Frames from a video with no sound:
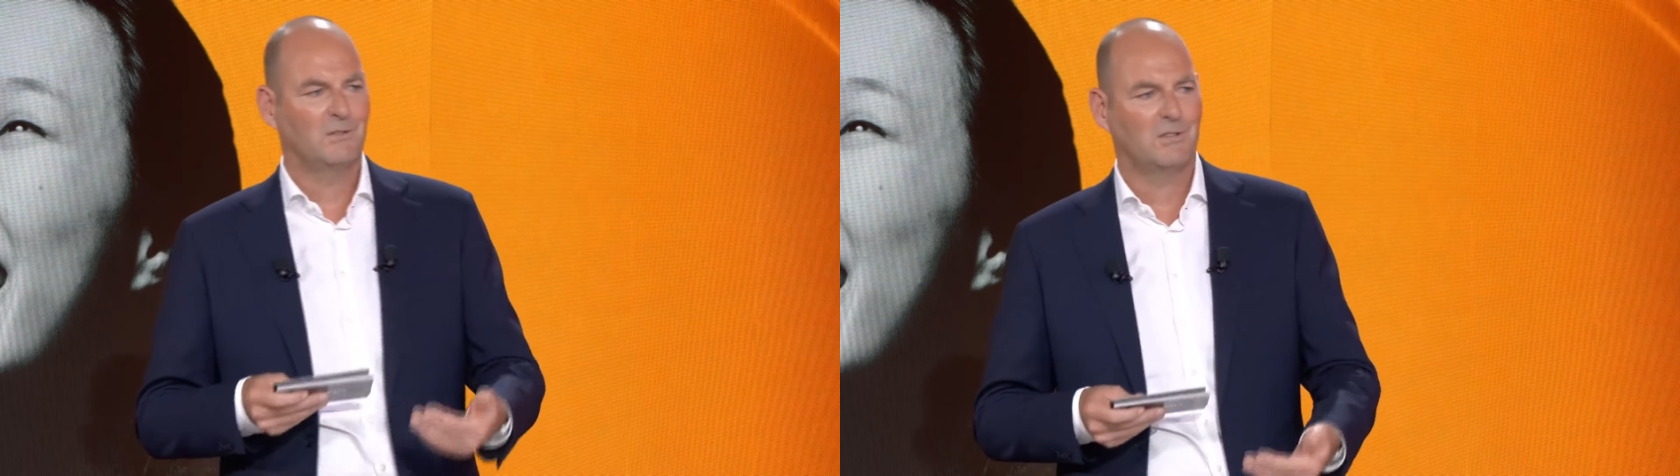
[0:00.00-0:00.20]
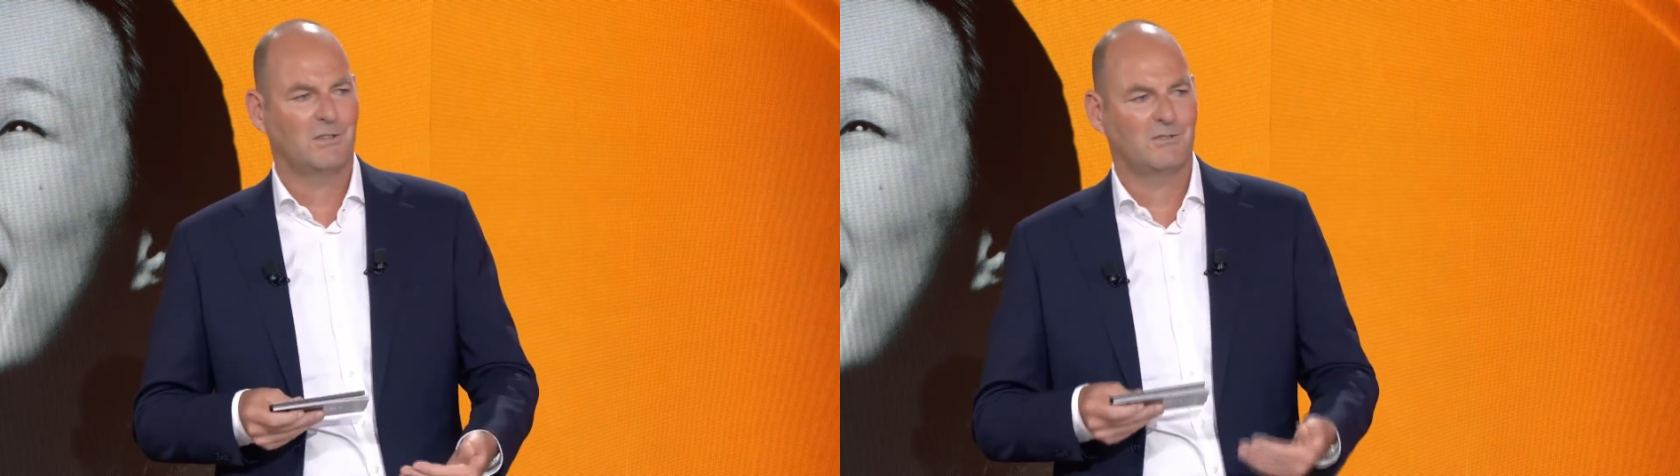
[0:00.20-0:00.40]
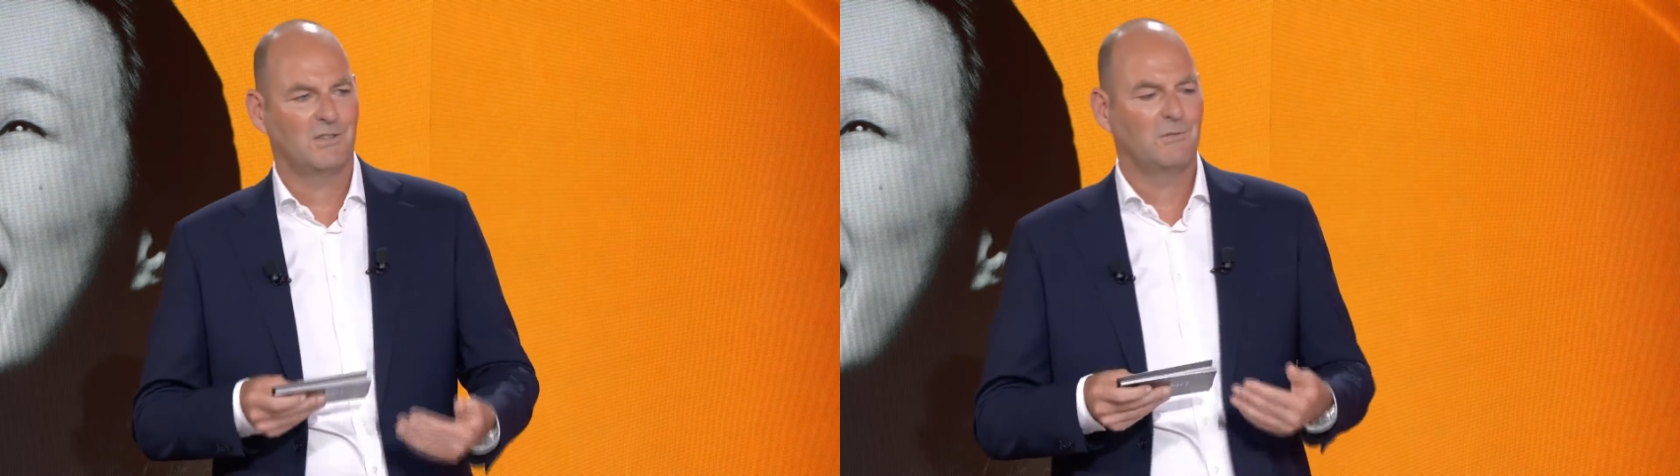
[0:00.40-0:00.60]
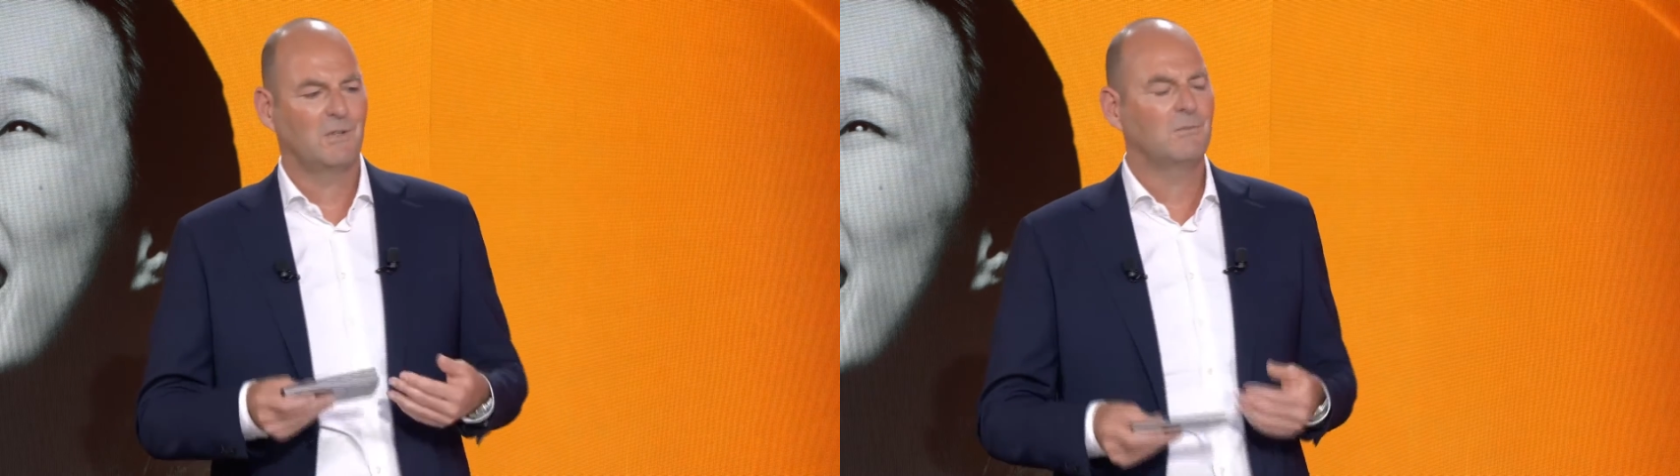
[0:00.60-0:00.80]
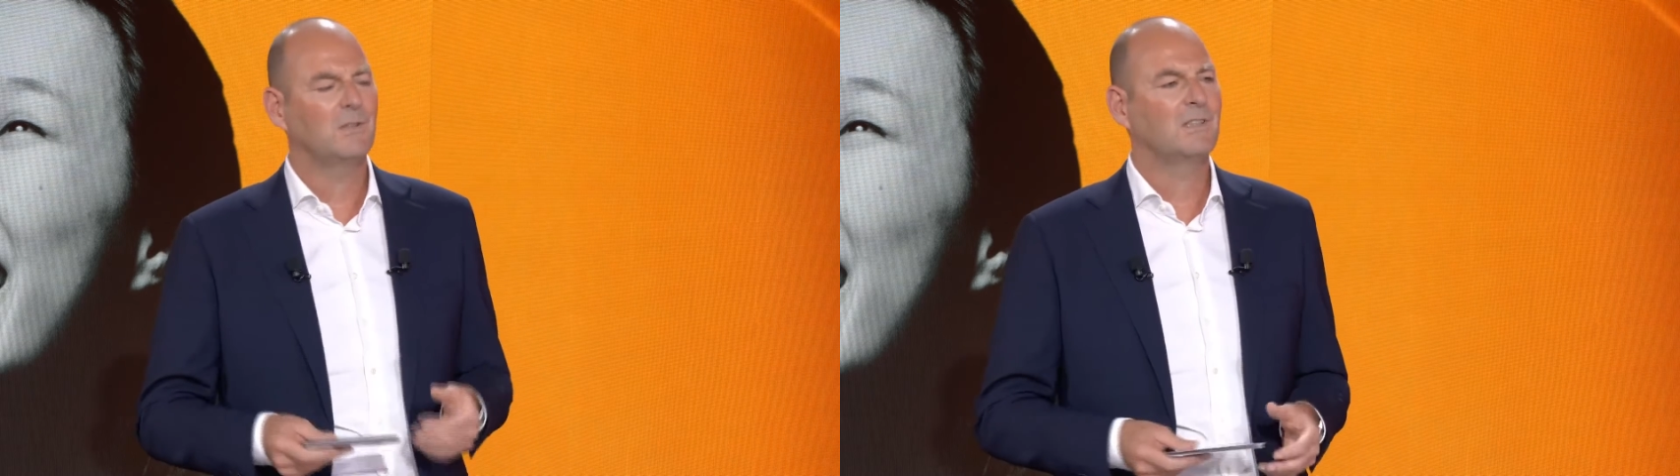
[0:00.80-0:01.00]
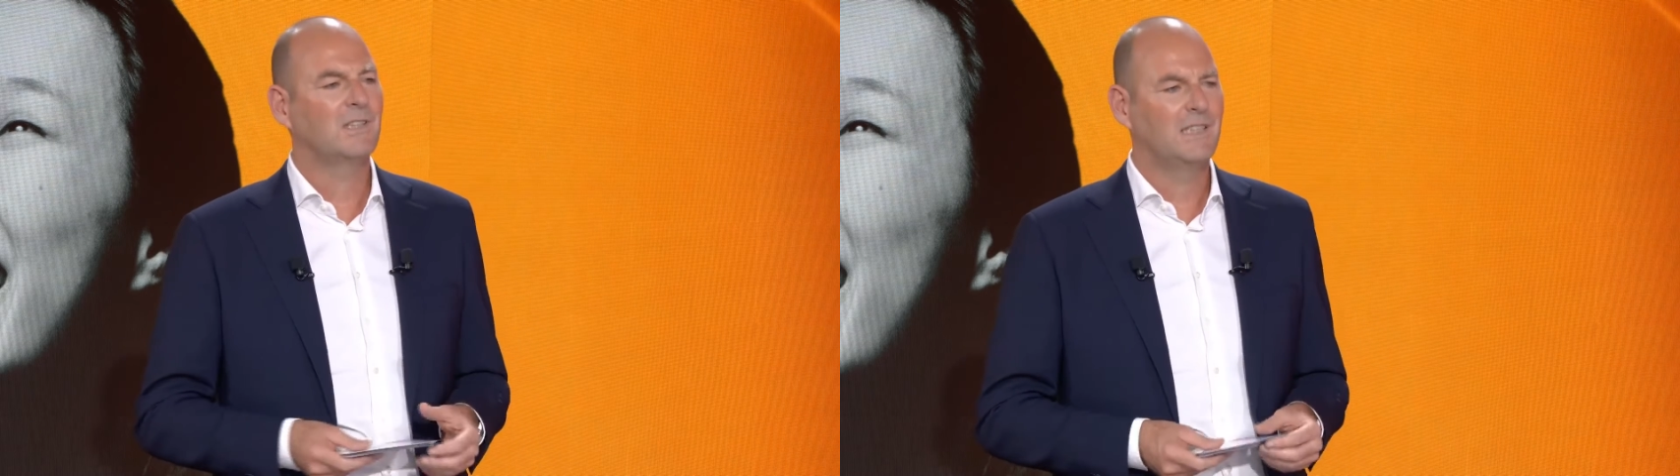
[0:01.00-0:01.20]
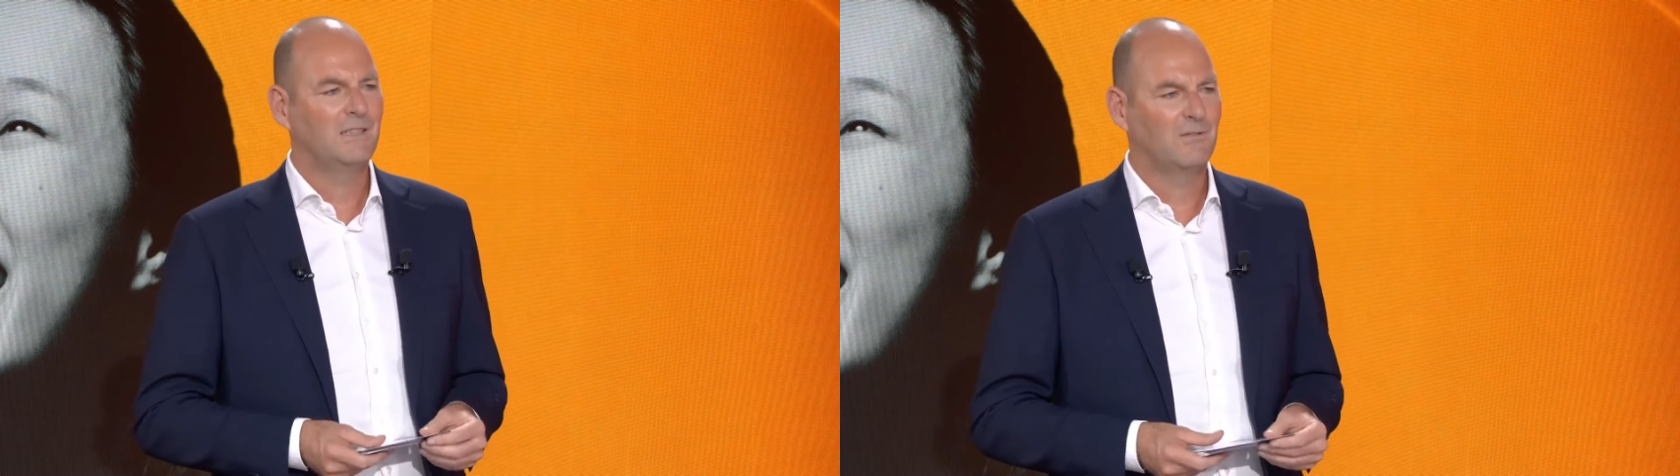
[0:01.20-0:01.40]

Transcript: or not? So what are the key